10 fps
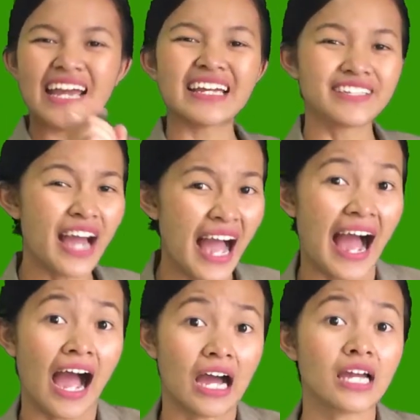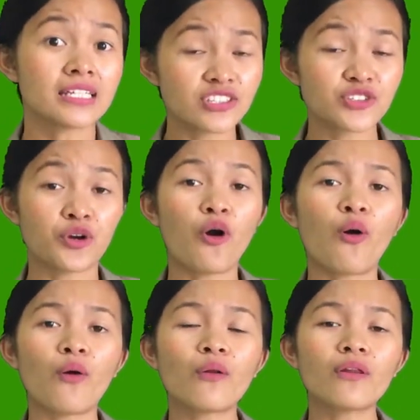Yeah, it's
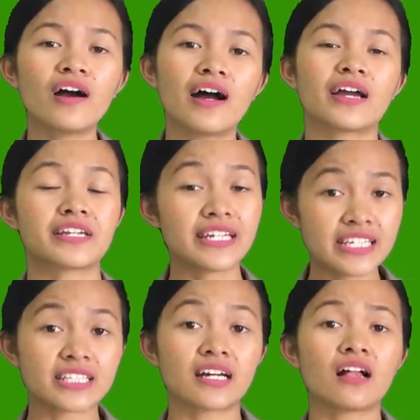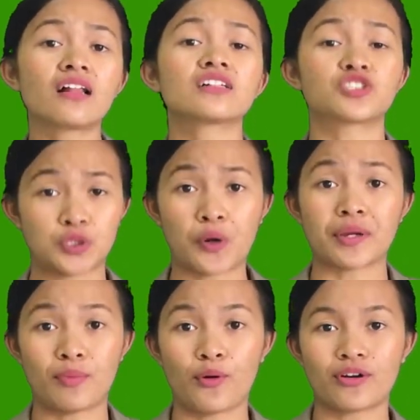called digital
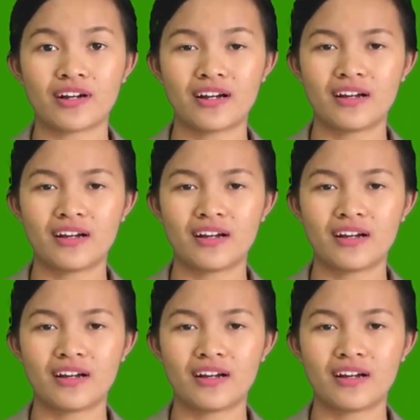storybook.